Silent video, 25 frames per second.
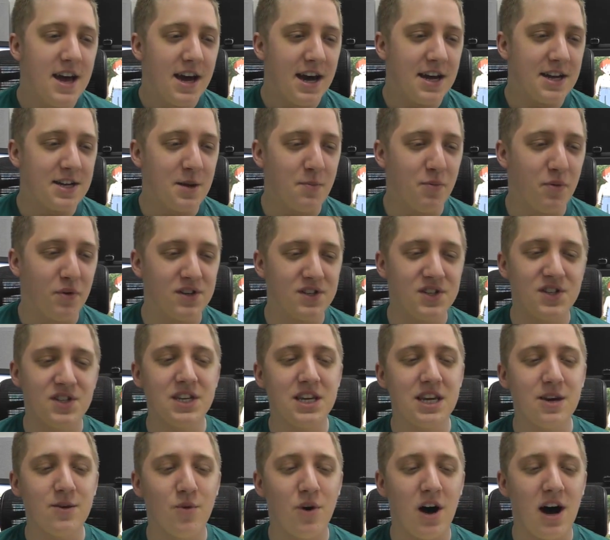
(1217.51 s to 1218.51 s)
And you put
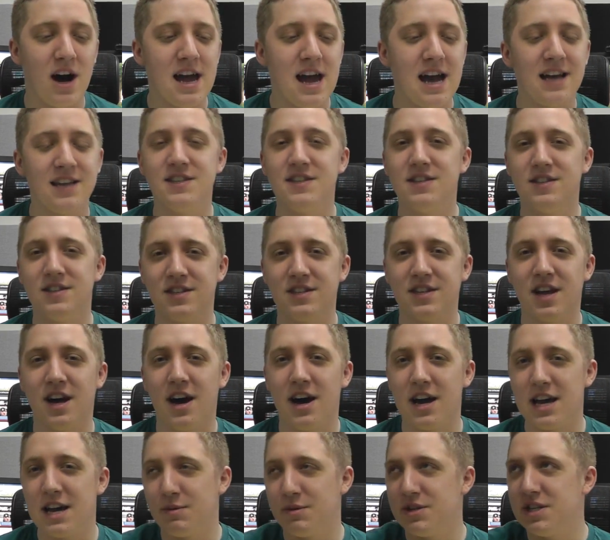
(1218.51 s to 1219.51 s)
C-Y as in
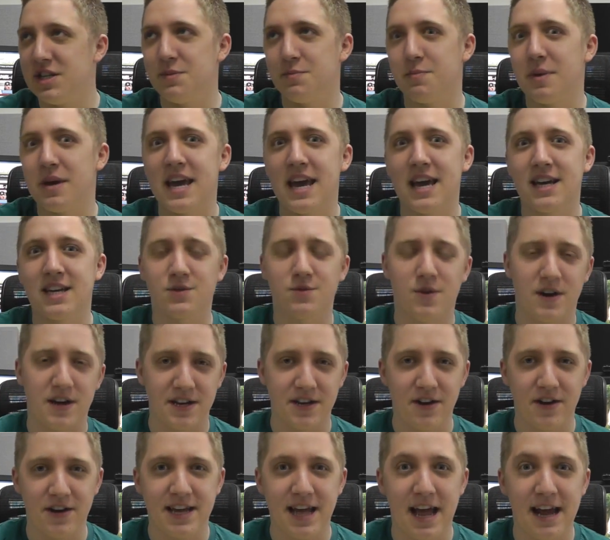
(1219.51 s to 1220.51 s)
Cy, which is P-S-Y, you
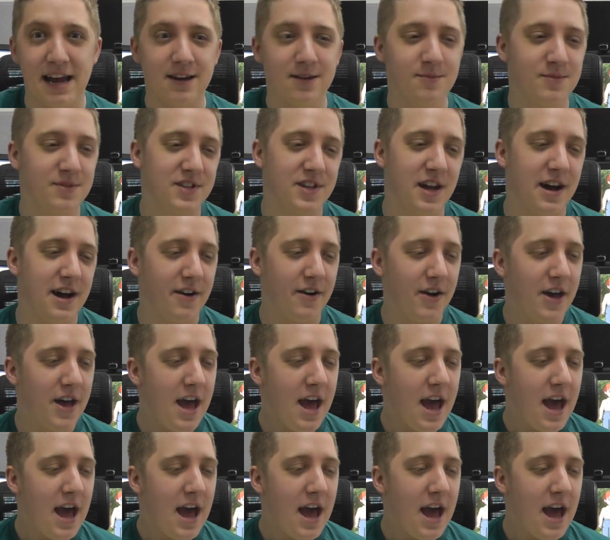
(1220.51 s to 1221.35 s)
know, Gangnam Style.